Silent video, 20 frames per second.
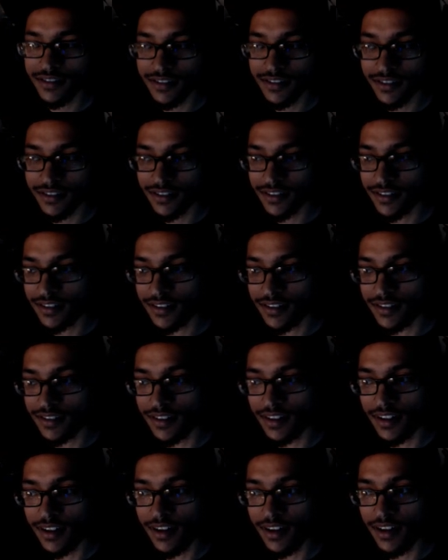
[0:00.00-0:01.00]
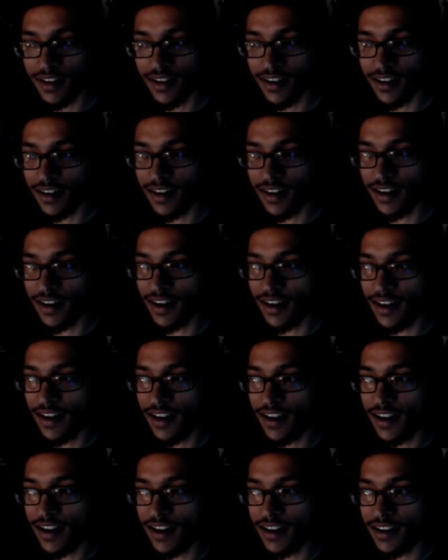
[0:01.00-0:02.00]

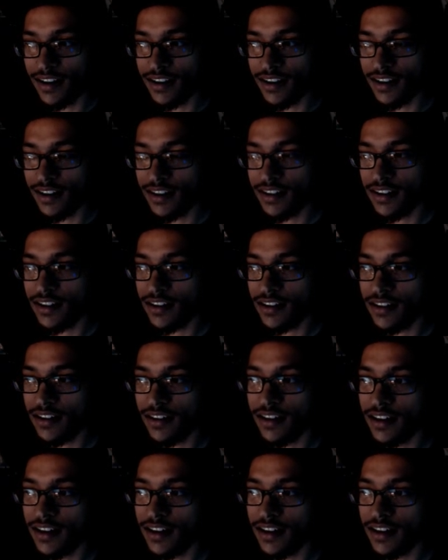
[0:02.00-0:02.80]
[no speech]